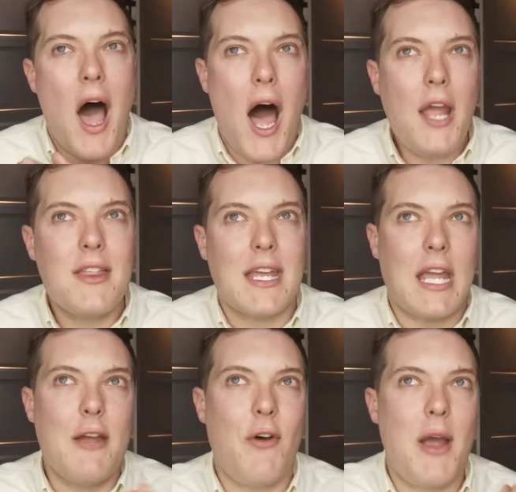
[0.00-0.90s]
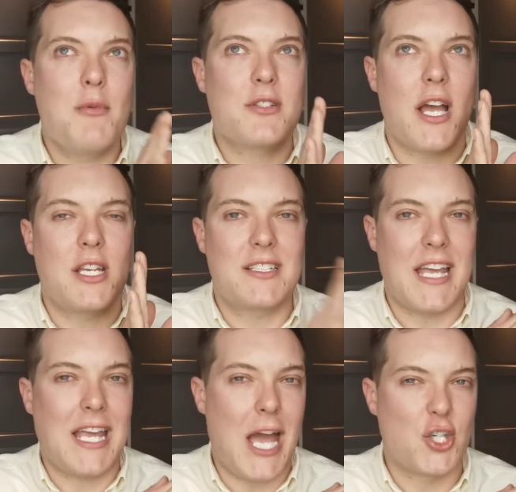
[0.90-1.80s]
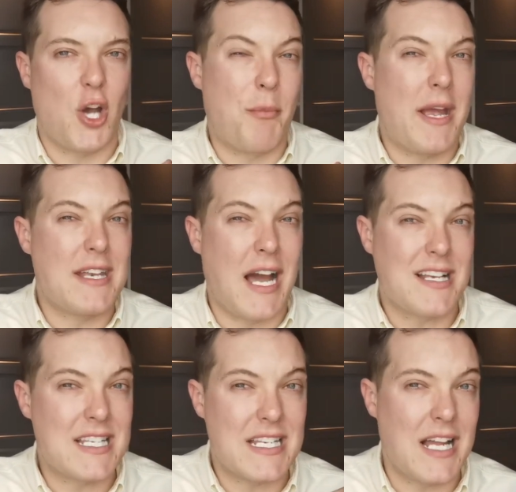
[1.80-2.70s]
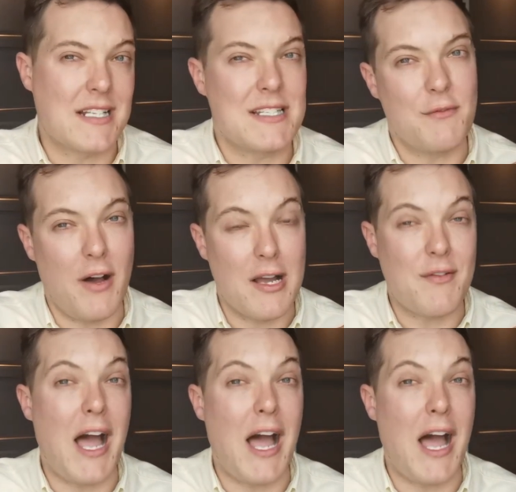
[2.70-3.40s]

I think if I was a skincare shopper in 1995,